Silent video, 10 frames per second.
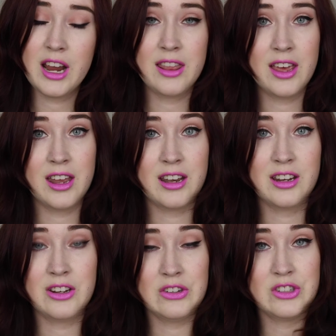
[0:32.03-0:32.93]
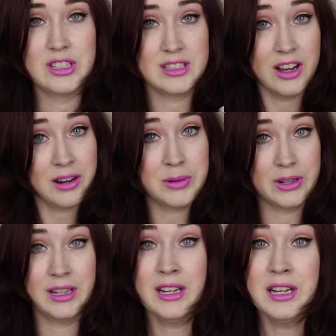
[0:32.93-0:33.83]
and then you just talk about
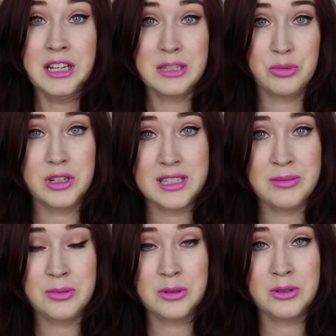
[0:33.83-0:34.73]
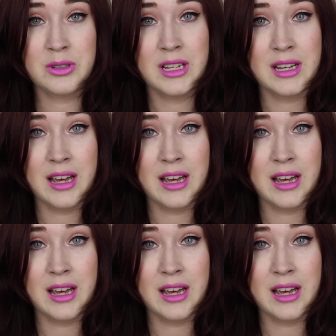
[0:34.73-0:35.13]
it. It's pretty simple.